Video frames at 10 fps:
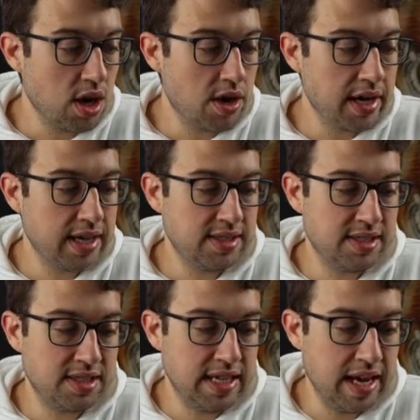targeting
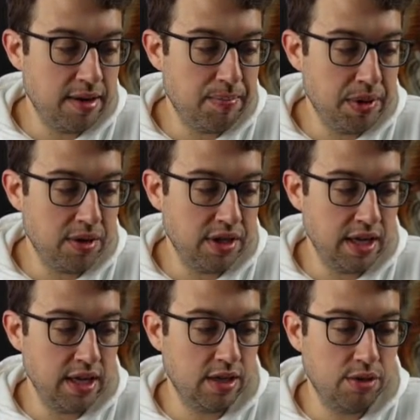
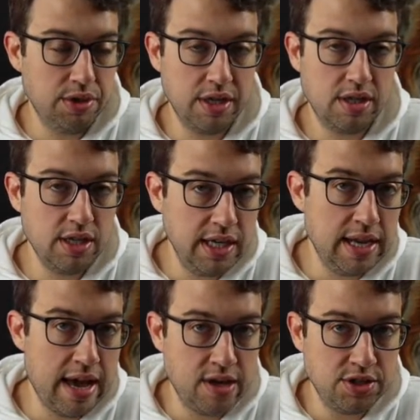sustainability, including clean
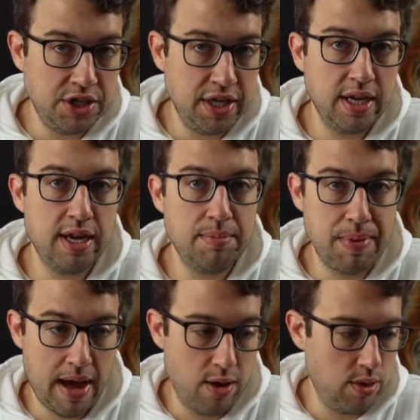energy and
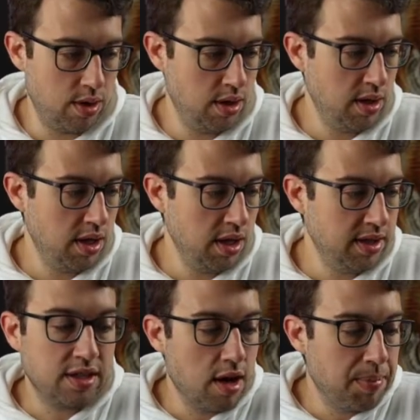power.
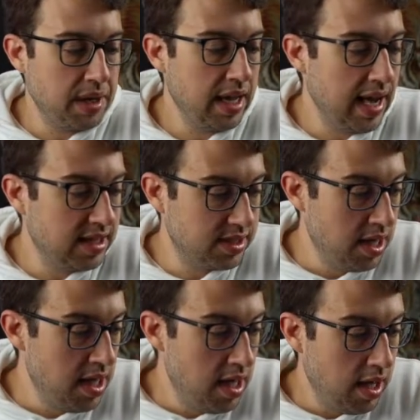The company has
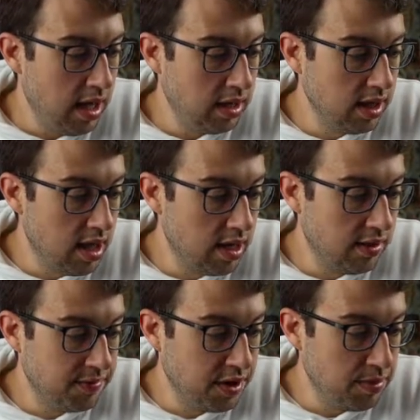a lot
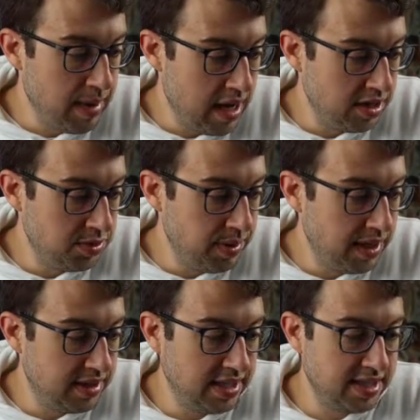of good
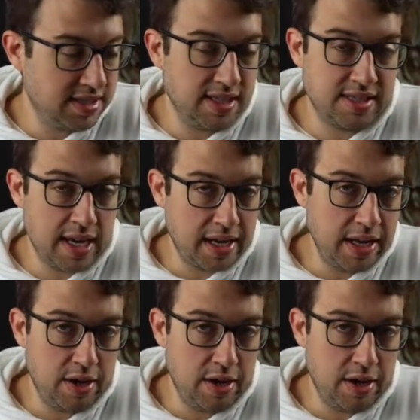management. This is the second